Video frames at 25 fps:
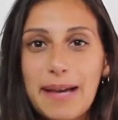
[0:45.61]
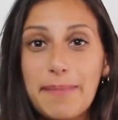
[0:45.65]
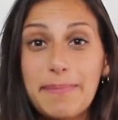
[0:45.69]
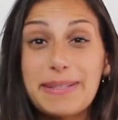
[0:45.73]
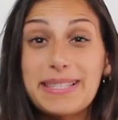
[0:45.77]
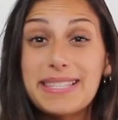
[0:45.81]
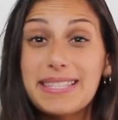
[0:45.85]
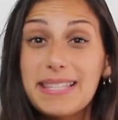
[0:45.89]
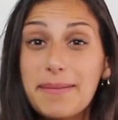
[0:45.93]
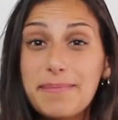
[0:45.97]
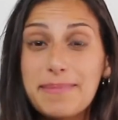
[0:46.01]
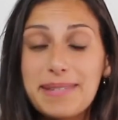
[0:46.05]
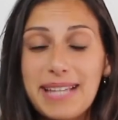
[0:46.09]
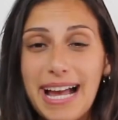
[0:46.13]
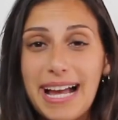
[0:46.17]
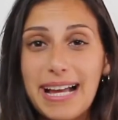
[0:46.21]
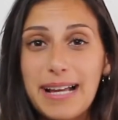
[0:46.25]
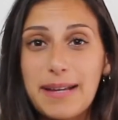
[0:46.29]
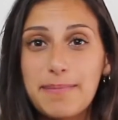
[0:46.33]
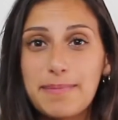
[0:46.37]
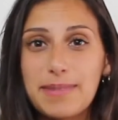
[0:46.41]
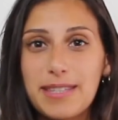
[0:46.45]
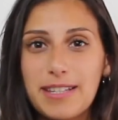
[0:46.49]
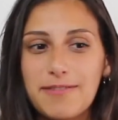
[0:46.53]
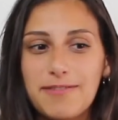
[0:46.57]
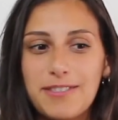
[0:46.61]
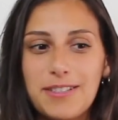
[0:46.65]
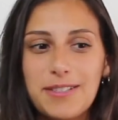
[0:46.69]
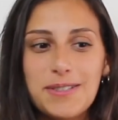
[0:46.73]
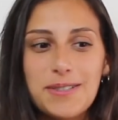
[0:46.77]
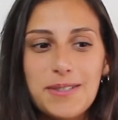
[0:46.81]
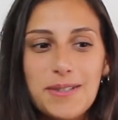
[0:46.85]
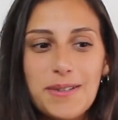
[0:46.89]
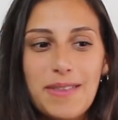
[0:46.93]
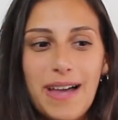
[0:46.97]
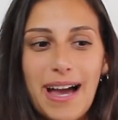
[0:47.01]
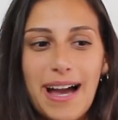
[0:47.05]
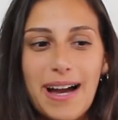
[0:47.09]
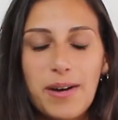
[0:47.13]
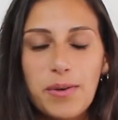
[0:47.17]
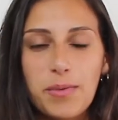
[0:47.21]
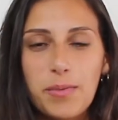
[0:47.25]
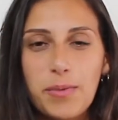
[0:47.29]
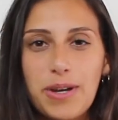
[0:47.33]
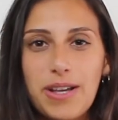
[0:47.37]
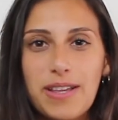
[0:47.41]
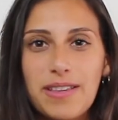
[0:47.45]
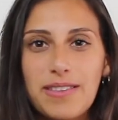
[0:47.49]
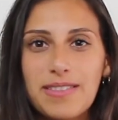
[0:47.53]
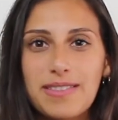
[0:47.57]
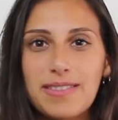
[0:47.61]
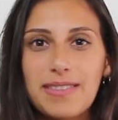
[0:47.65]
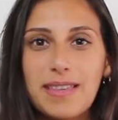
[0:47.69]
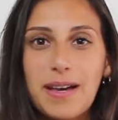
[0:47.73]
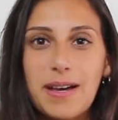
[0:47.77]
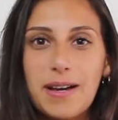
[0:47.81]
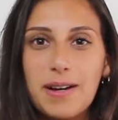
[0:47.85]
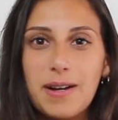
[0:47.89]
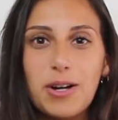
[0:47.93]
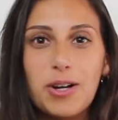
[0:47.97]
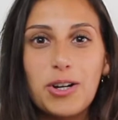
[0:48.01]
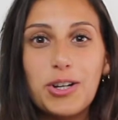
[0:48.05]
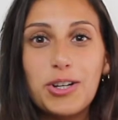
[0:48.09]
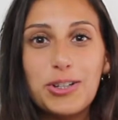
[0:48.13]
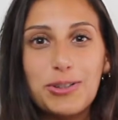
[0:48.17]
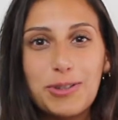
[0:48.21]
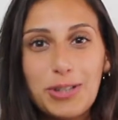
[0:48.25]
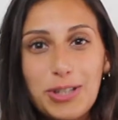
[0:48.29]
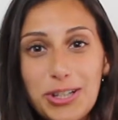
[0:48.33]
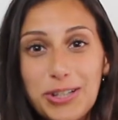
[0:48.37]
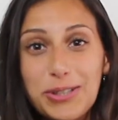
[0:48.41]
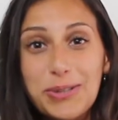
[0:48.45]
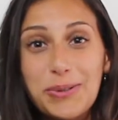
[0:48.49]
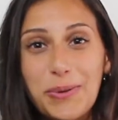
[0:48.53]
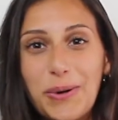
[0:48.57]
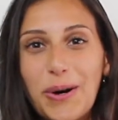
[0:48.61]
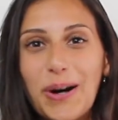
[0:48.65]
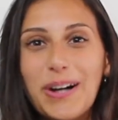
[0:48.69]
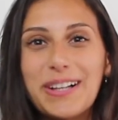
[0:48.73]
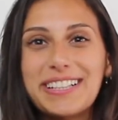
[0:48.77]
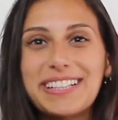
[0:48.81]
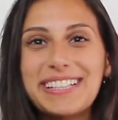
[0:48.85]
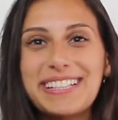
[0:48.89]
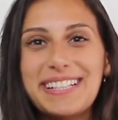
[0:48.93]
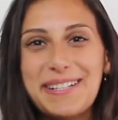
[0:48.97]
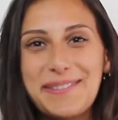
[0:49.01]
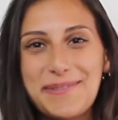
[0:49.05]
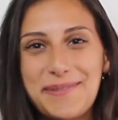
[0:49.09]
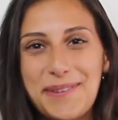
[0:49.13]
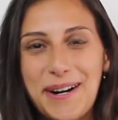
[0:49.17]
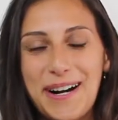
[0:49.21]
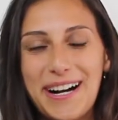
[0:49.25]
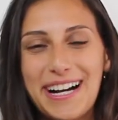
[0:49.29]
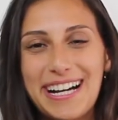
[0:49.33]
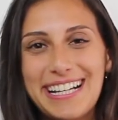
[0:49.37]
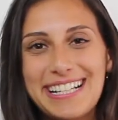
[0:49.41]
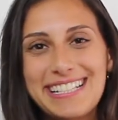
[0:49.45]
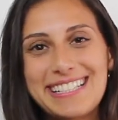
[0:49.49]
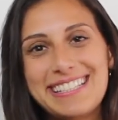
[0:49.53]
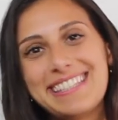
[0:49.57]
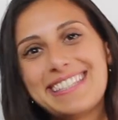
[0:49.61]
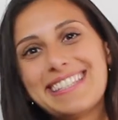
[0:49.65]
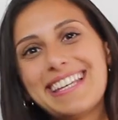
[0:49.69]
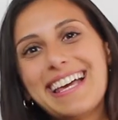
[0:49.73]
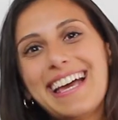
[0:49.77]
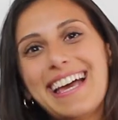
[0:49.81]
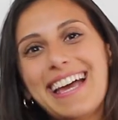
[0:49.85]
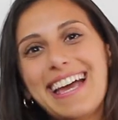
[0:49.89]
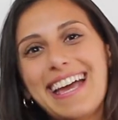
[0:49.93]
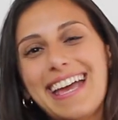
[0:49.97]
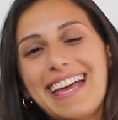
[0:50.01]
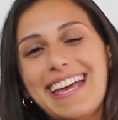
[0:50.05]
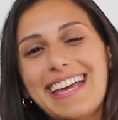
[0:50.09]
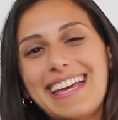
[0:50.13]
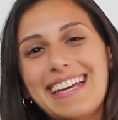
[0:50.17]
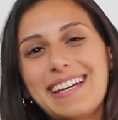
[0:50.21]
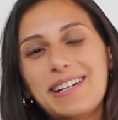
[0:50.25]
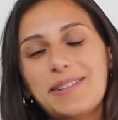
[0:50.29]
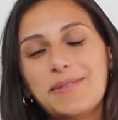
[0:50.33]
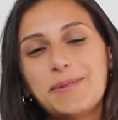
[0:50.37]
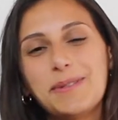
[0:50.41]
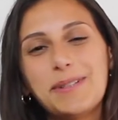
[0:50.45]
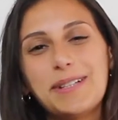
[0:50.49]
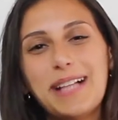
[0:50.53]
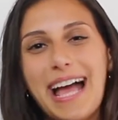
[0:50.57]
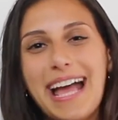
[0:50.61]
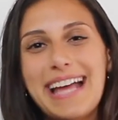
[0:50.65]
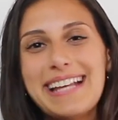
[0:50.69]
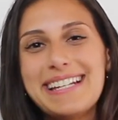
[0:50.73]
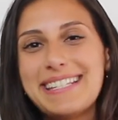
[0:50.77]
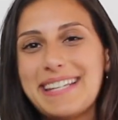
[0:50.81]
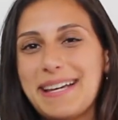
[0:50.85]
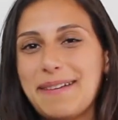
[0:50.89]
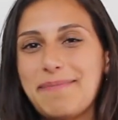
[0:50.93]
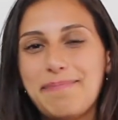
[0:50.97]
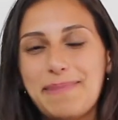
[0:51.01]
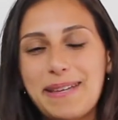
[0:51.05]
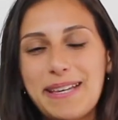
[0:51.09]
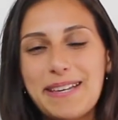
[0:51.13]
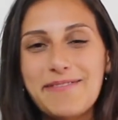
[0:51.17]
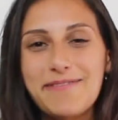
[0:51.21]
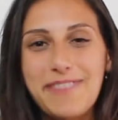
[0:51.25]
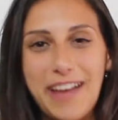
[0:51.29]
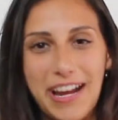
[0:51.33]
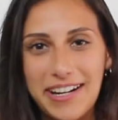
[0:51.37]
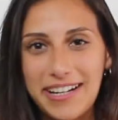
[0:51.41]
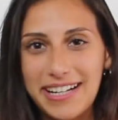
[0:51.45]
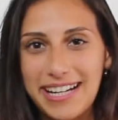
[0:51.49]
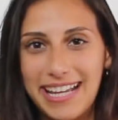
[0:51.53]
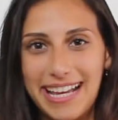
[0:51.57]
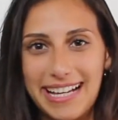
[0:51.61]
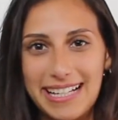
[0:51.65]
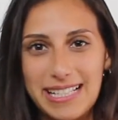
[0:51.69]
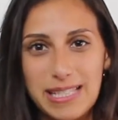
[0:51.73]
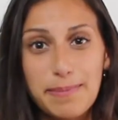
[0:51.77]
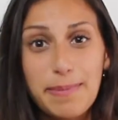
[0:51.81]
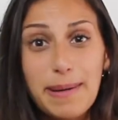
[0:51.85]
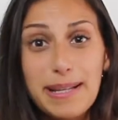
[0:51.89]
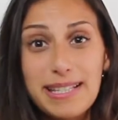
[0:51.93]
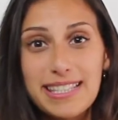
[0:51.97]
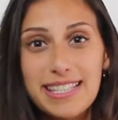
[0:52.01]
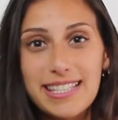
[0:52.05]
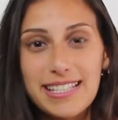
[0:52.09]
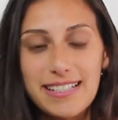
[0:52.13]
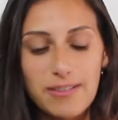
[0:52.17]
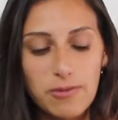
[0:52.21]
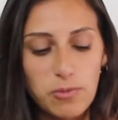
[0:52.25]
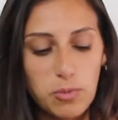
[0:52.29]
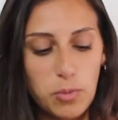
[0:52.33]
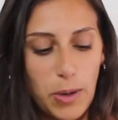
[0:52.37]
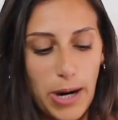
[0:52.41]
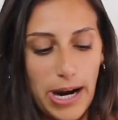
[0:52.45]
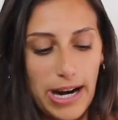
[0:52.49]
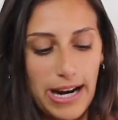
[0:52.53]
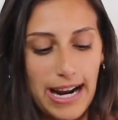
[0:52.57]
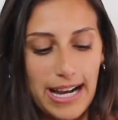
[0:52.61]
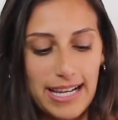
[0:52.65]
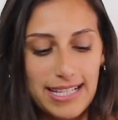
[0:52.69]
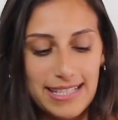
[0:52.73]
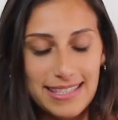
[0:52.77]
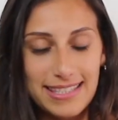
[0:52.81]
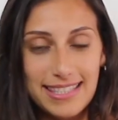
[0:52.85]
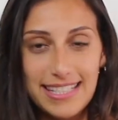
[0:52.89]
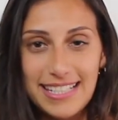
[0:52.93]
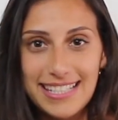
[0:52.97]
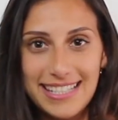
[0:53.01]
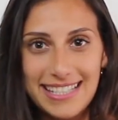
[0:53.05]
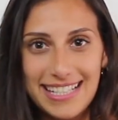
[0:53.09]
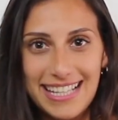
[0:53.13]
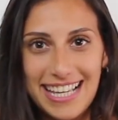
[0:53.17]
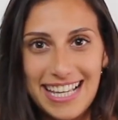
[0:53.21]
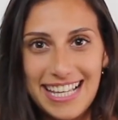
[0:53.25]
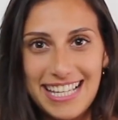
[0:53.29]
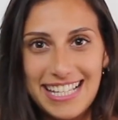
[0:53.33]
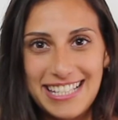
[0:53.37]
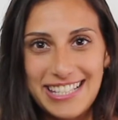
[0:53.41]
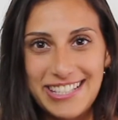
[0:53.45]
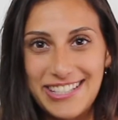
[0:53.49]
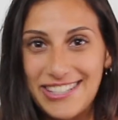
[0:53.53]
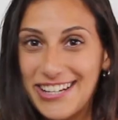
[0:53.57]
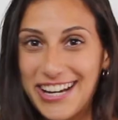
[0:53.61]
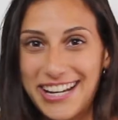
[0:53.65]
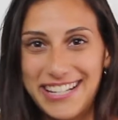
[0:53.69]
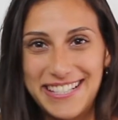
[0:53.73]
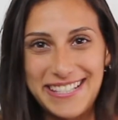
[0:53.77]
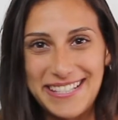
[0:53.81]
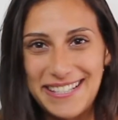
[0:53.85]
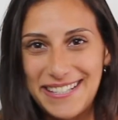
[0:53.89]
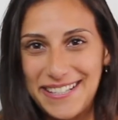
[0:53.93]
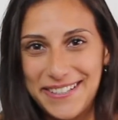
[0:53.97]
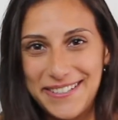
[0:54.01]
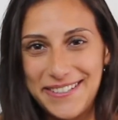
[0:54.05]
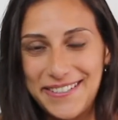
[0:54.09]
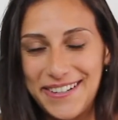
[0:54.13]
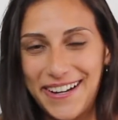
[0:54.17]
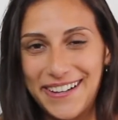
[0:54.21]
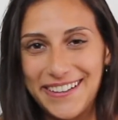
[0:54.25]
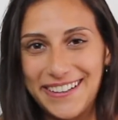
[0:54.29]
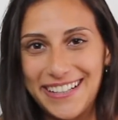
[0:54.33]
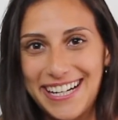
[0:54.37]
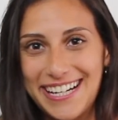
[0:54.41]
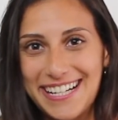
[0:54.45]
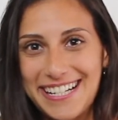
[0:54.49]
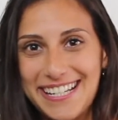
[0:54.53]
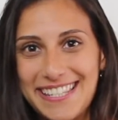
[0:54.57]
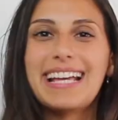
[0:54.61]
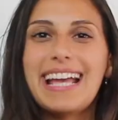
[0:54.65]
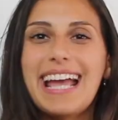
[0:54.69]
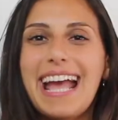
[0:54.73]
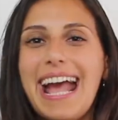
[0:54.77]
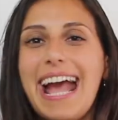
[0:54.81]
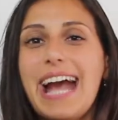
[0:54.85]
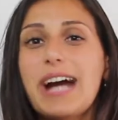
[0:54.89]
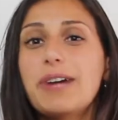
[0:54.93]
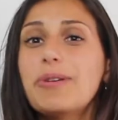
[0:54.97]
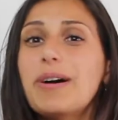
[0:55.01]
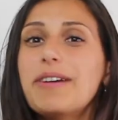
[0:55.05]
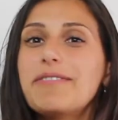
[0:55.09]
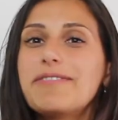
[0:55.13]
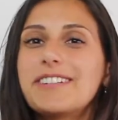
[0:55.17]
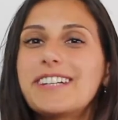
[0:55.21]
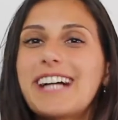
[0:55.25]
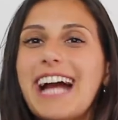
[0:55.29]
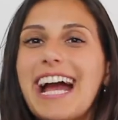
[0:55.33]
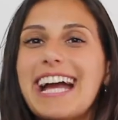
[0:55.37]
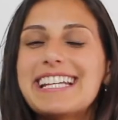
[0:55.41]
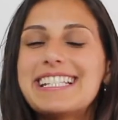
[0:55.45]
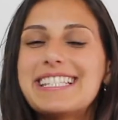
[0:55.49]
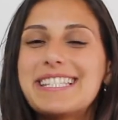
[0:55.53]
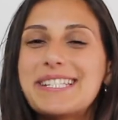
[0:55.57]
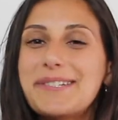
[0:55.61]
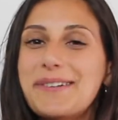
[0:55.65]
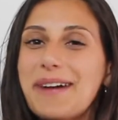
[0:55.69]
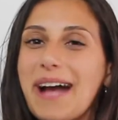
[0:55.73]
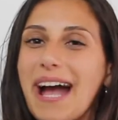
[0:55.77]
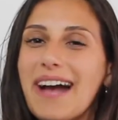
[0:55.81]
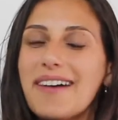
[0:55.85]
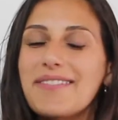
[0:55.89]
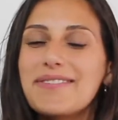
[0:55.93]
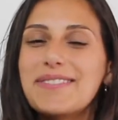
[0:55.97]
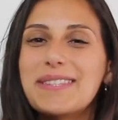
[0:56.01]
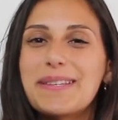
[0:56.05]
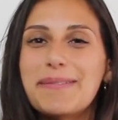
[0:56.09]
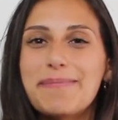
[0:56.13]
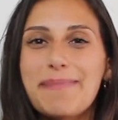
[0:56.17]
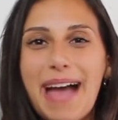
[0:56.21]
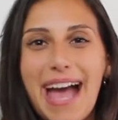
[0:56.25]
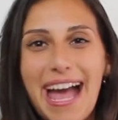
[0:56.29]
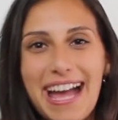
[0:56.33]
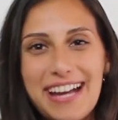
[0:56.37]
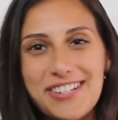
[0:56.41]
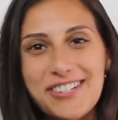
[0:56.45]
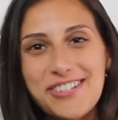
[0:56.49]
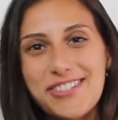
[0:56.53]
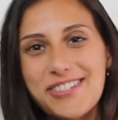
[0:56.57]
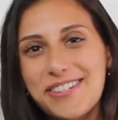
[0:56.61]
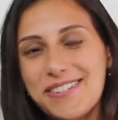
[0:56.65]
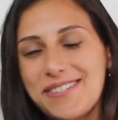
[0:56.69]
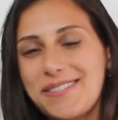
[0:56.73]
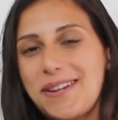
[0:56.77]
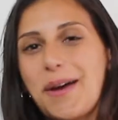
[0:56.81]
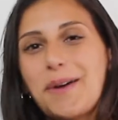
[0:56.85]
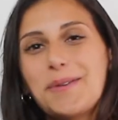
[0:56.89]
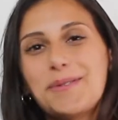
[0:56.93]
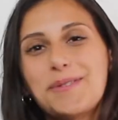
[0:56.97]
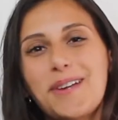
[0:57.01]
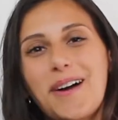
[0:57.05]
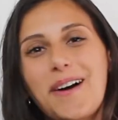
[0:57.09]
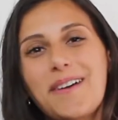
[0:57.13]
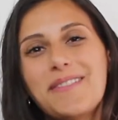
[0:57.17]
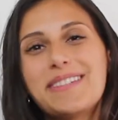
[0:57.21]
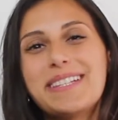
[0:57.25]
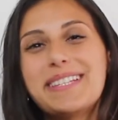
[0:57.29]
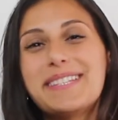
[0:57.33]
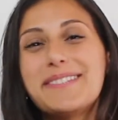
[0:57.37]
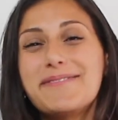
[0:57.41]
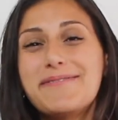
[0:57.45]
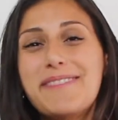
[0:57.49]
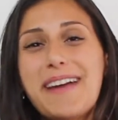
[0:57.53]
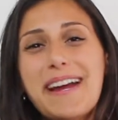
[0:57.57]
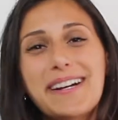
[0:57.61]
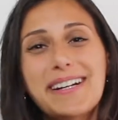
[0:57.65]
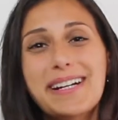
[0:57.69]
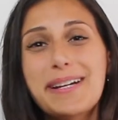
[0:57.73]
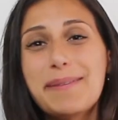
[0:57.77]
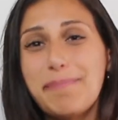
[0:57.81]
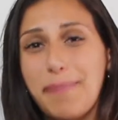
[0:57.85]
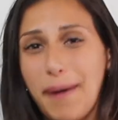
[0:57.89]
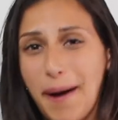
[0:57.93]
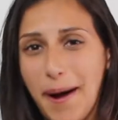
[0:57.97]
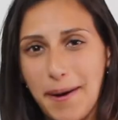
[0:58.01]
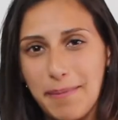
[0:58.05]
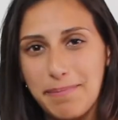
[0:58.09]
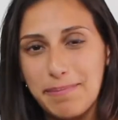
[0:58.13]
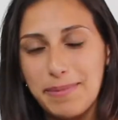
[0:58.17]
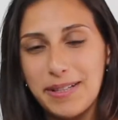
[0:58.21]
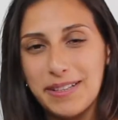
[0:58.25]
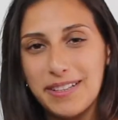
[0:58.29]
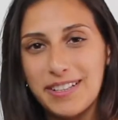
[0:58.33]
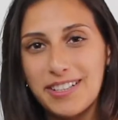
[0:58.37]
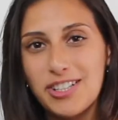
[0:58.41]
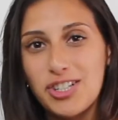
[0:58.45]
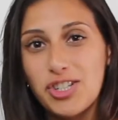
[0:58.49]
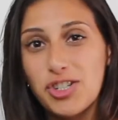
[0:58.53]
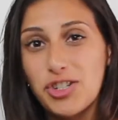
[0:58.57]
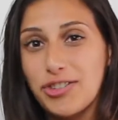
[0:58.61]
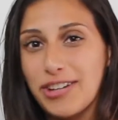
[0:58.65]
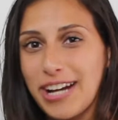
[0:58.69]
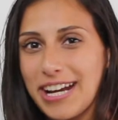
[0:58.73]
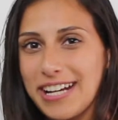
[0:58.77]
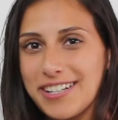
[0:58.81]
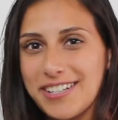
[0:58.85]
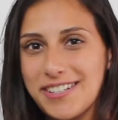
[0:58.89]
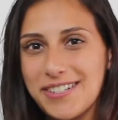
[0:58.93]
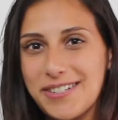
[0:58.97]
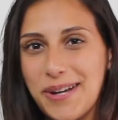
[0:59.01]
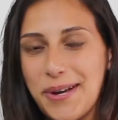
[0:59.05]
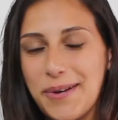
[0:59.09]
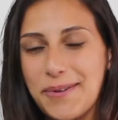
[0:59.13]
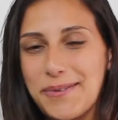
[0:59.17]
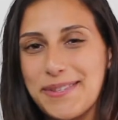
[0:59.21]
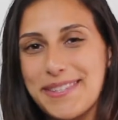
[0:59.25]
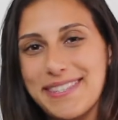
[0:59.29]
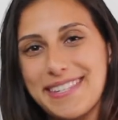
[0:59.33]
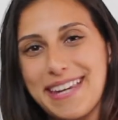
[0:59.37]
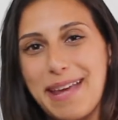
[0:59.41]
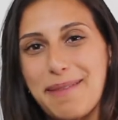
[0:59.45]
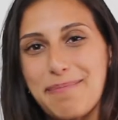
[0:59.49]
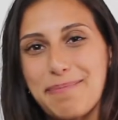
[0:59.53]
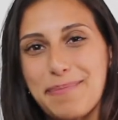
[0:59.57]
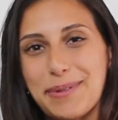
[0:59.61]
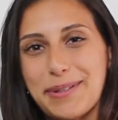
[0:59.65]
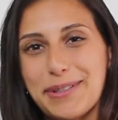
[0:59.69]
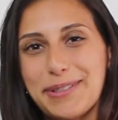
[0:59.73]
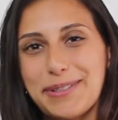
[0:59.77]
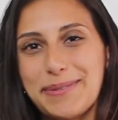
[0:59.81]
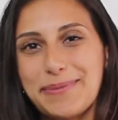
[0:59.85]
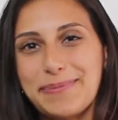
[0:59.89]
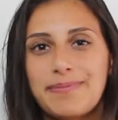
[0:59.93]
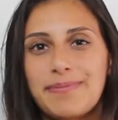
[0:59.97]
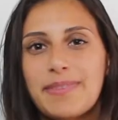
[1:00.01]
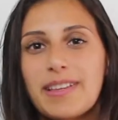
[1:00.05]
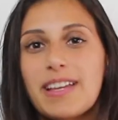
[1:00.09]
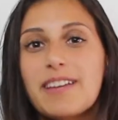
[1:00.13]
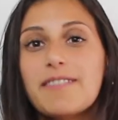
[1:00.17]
But sometimes if you do that with the good quality wines, it will end up being very expensive, whereas this is just $2. However, I do have some extra notes on this very popular Trader Joe's staple.